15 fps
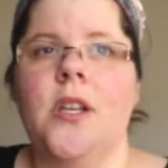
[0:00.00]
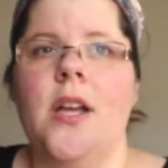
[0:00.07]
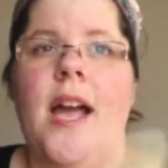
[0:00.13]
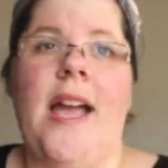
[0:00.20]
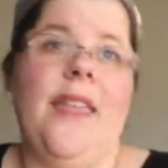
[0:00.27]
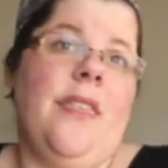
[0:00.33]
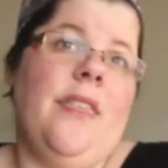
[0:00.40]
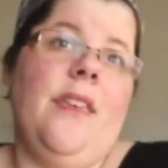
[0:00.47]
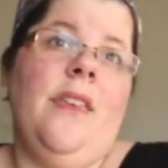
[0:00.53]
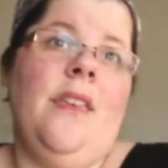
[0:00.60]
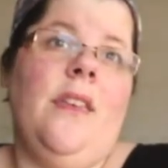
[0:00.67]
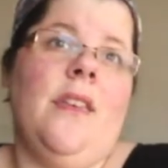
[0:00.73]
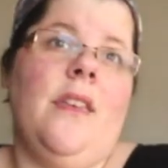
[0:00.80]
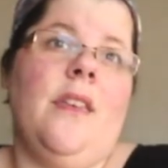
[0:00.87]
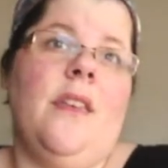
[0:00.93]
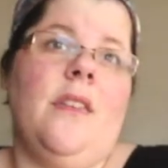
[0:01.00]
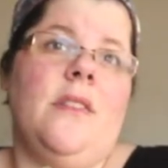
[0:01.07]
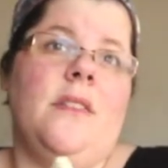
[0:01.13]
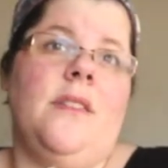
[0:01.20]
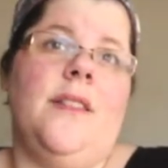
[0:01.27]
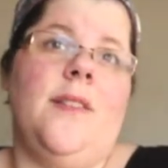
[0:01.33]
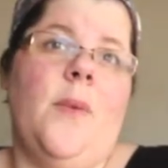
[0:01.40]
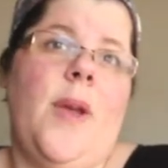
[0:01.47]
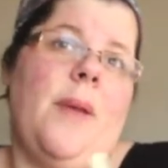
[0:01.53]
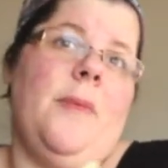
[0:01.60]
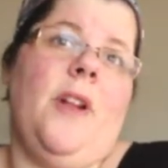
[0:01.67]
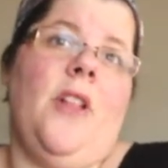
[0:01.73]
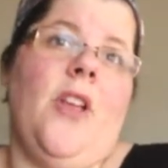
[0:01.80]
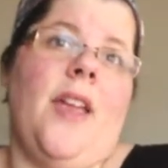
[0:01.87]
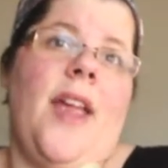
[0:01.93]
I think this is the way I'm
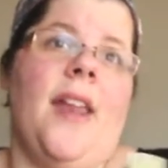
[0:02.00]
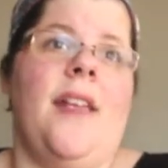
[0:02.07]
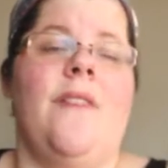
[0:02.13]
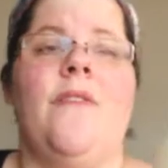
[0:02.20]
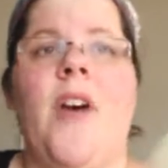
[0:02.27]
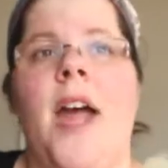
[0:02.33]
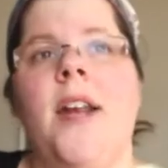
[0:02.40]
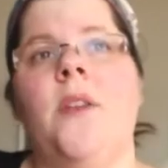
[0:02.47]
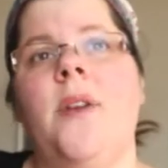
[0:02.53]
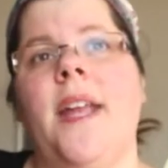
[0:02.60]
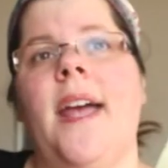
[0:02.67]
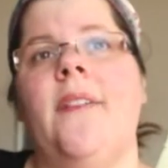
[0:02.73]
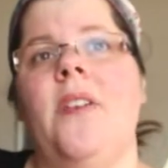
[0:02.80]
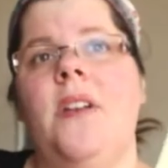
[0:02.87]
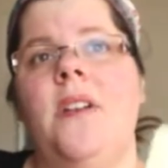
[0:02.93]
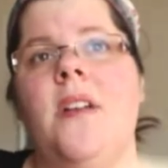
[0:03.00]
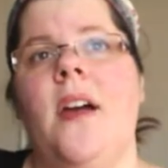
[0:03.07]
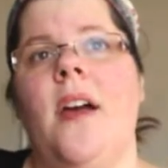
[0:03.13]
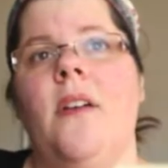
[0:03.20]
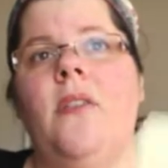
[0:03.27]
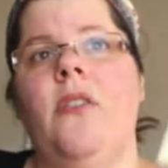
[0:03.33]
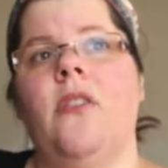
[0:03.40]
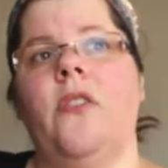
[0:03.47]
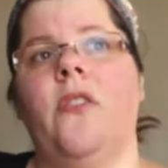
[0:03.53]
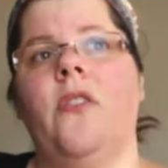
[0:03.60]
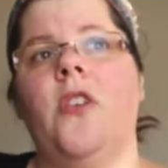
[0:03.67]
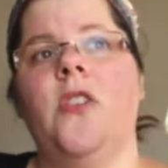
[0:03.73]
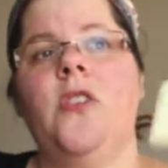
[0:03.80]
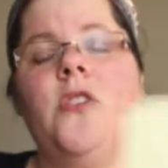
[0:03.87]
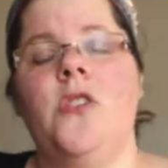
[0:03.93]
going to look at it. If I don't have
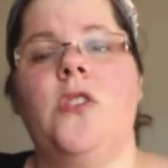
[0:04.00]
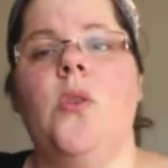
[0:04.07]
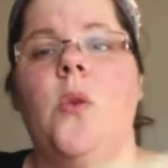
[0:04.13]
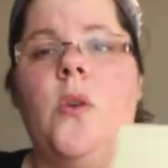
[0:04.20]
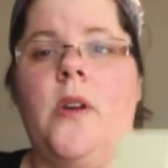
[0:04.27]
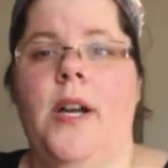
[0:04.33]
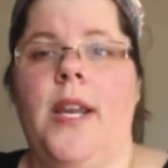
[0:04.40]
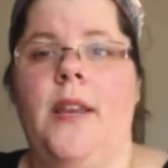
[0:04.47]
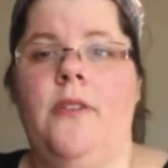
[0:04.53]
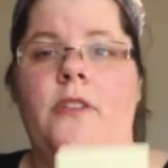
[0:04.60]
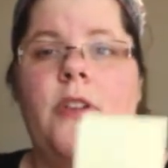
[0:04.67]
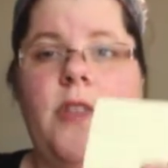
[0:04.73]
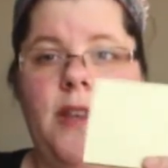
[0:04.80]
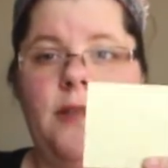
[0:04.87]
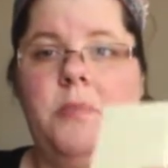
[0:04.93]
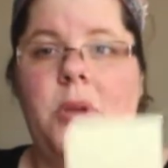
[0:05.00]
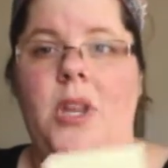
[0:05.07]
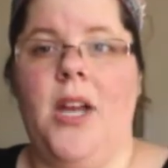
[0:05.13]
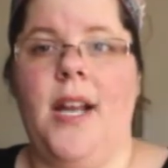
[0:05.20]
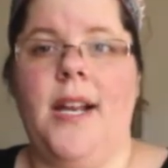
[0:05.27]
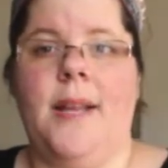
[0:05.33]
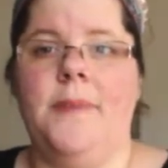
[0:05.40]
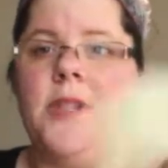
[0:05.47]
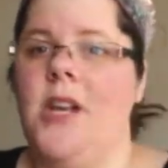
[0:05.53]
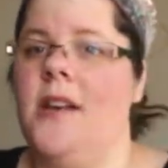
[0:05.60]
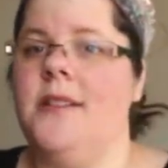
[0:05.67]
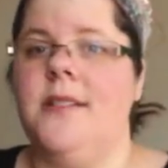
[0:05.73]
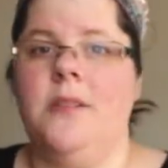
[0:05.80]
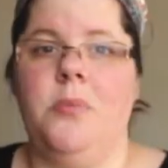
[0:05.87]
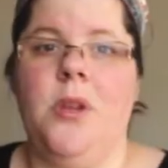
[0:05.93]
enough story for this plot, I'm
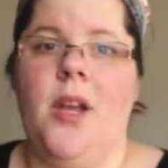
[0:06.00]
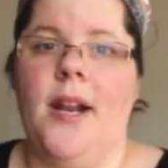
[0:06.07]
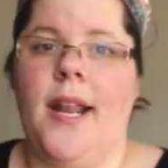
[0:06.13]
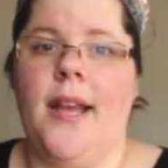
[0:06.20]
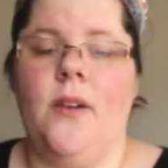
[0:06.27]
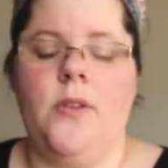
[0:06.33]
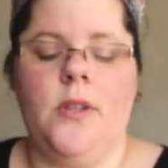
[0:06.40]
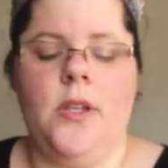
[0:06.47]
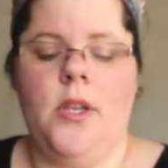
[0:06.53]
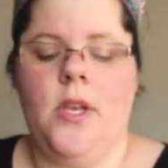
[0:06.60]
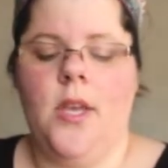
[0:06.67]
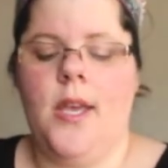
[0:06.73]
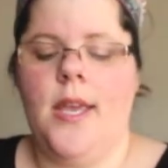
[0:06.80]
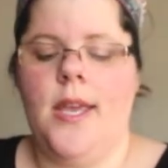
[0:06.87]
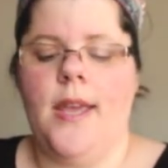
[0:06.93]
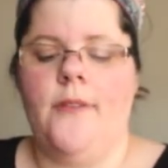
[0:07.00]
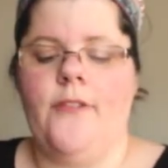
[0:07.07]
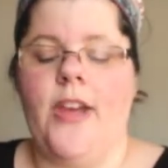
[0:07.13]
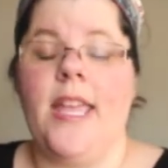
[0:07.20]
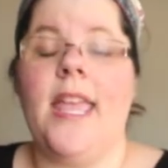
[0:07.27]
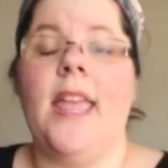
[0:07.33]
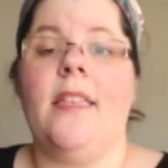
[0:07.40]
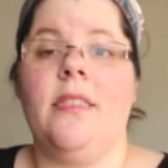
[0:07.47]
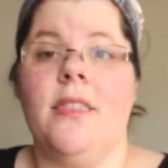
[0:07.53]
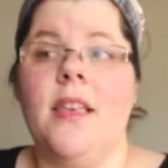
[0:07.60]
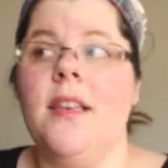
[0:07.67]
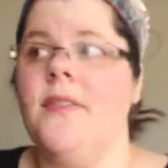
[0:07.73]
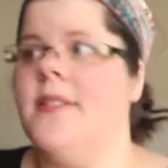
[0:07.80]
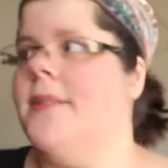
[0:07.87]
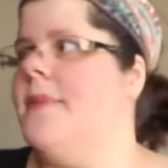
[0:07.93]
tossing the plot out. If I can't
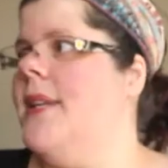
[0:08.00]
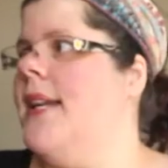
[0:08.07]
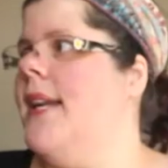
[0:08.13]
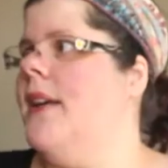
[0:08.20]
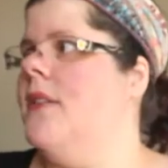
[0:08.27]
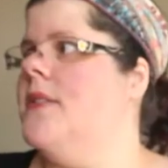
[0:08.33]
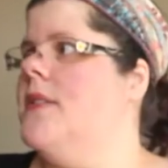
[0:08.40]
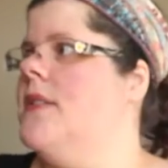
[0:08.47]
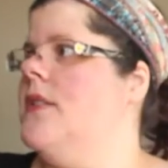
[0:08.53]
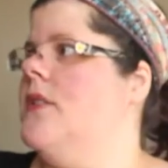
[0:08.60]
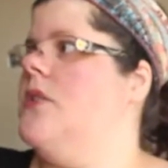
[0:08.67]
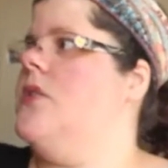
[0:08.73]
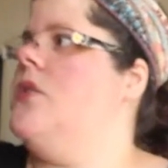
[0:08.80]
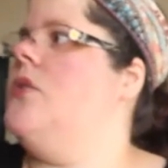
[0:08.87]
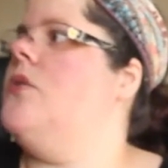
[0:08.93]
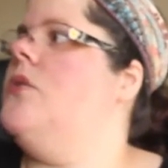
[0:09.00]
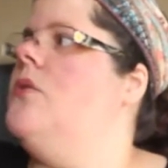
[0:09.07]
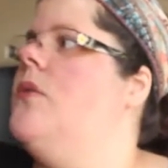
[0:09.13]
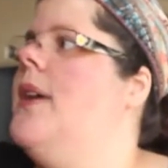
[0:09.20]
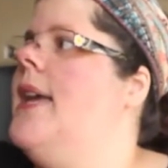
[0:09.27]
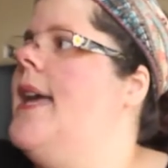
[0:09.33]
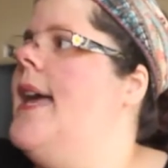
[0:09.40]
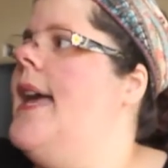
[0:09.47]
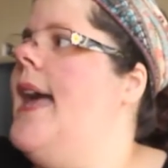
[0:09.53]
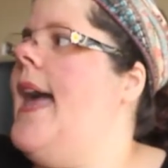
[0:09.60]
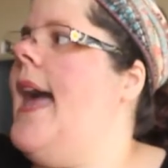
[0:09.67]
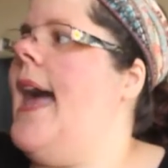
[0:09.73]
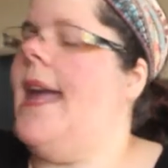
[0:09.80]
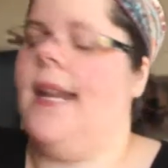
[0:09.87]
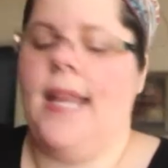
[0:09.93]
think of something else to
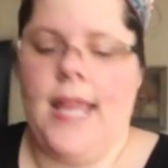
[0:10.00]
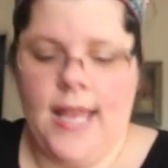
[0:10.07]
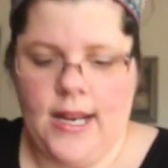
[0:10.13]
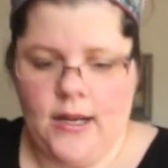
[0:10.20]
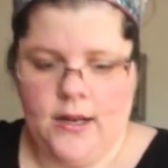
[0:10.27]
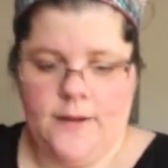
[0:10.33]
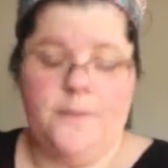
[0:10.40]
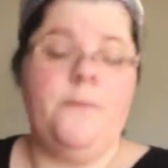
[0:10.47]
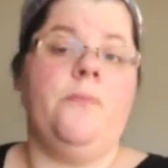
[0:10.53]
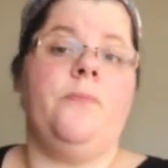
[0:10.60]
add in,